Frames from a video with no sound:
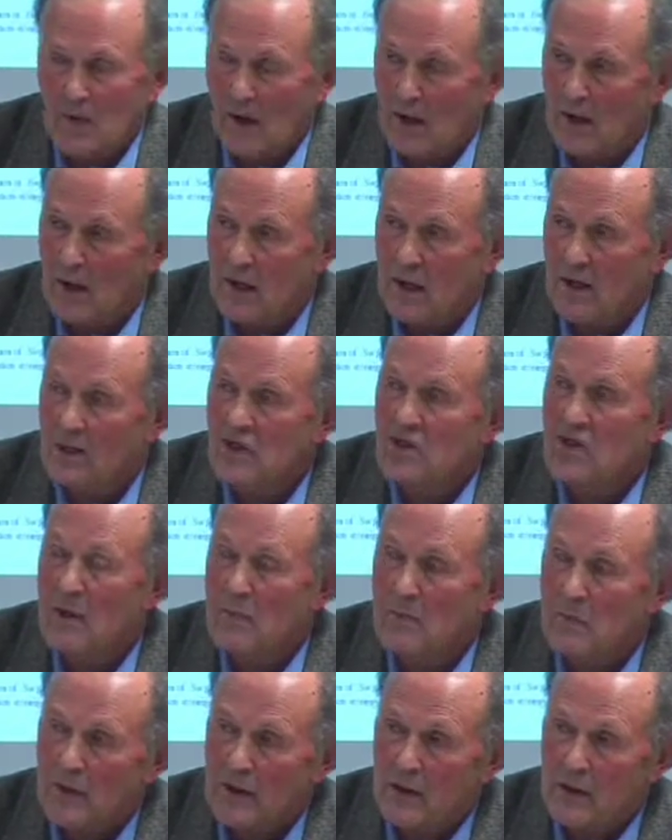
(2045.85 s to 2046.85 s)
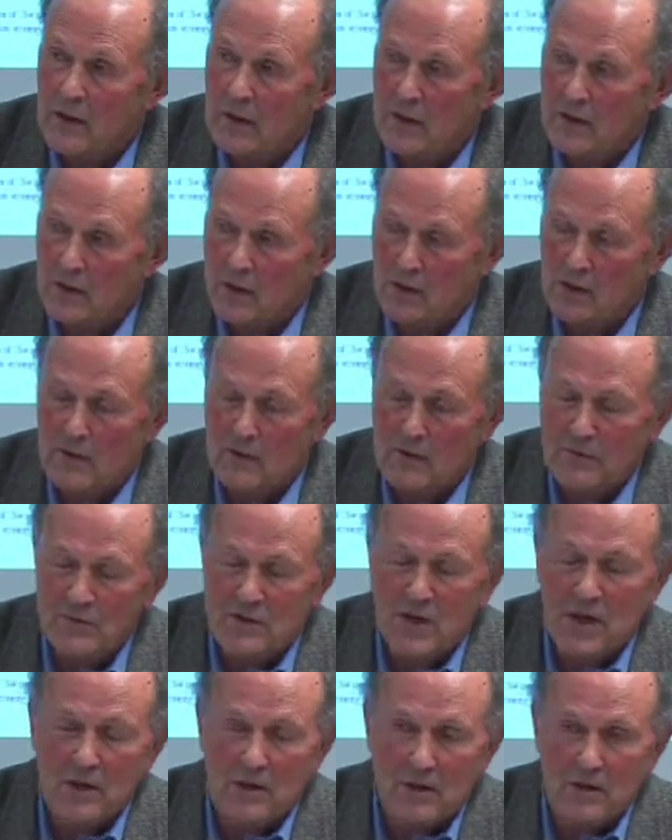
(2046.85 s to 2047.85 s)
assembly of
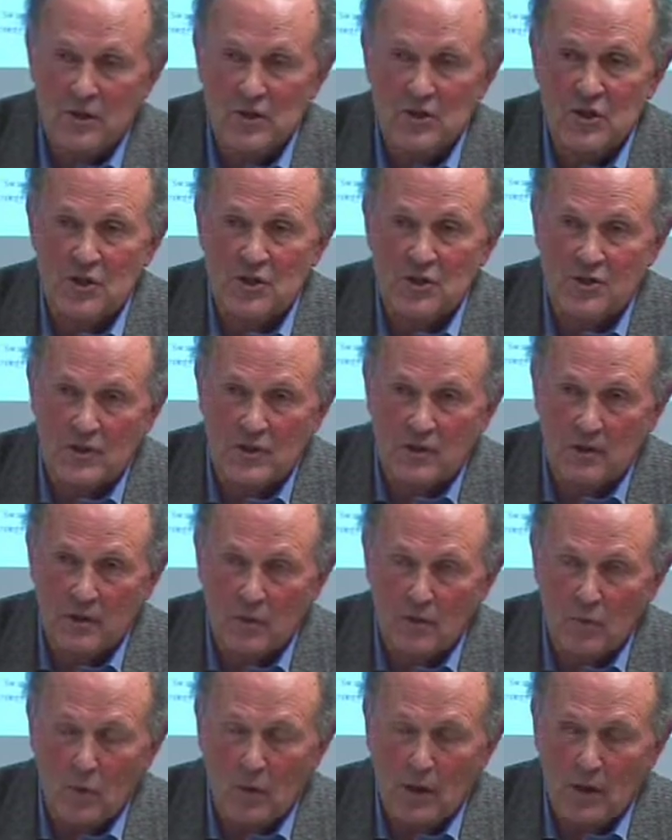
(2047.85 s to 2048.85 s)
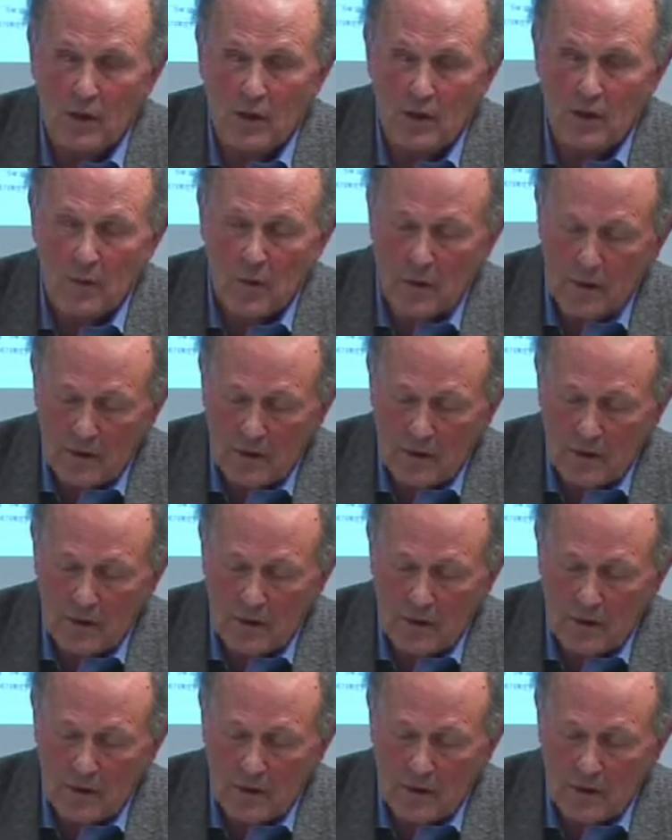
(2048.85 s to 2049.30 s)
technologies that were